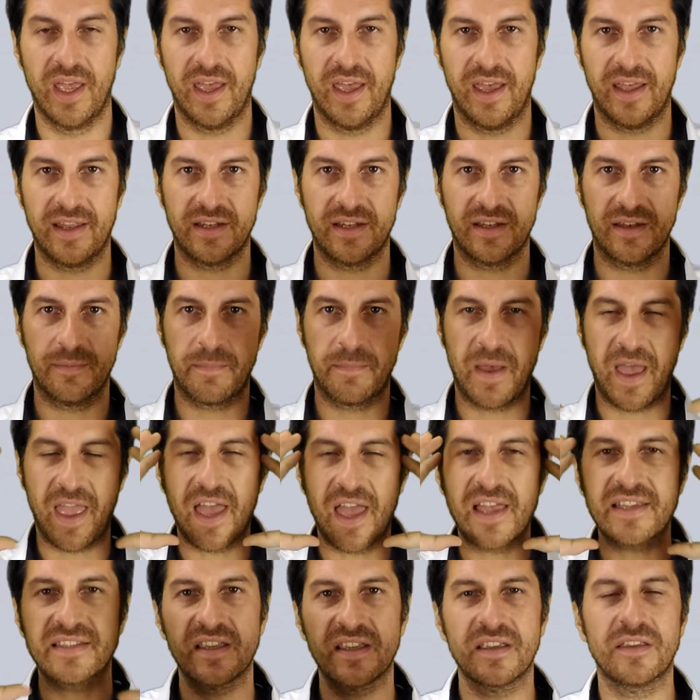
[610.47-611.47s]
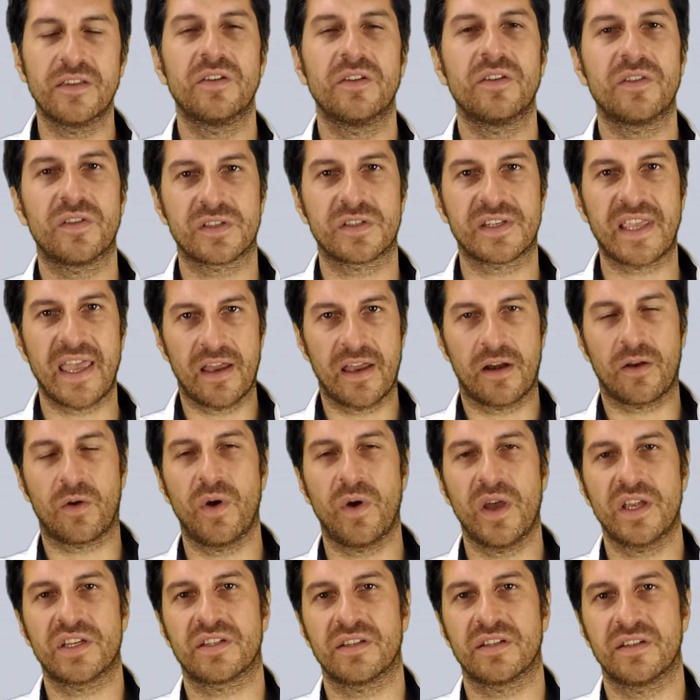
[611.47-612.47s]
And by asking you this kind of
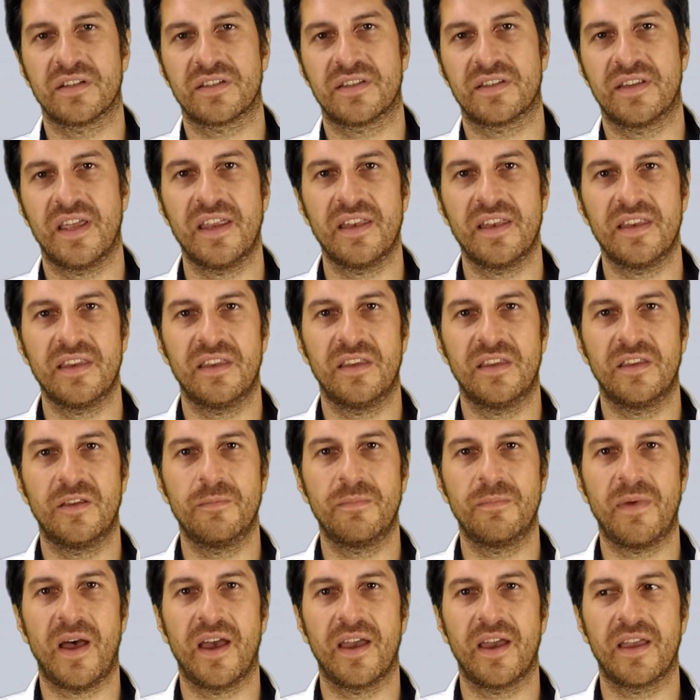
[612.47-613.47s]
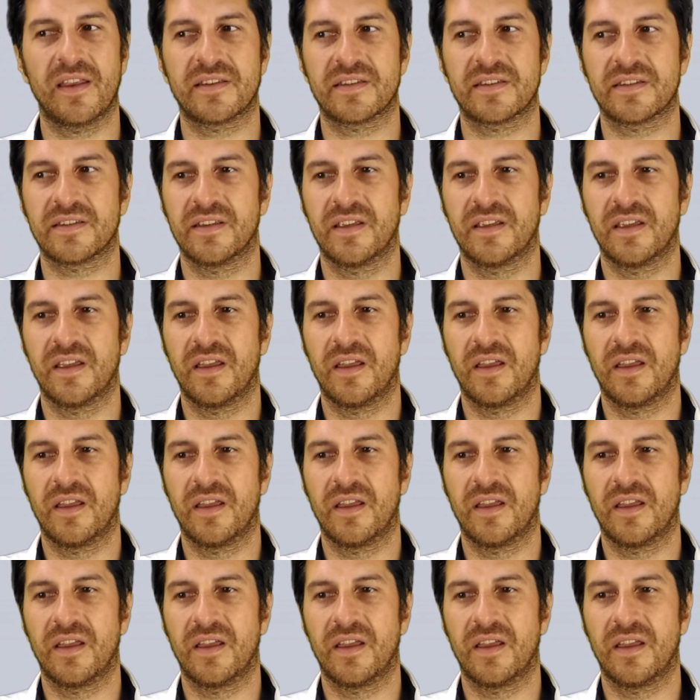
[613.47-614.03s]
questions, then you might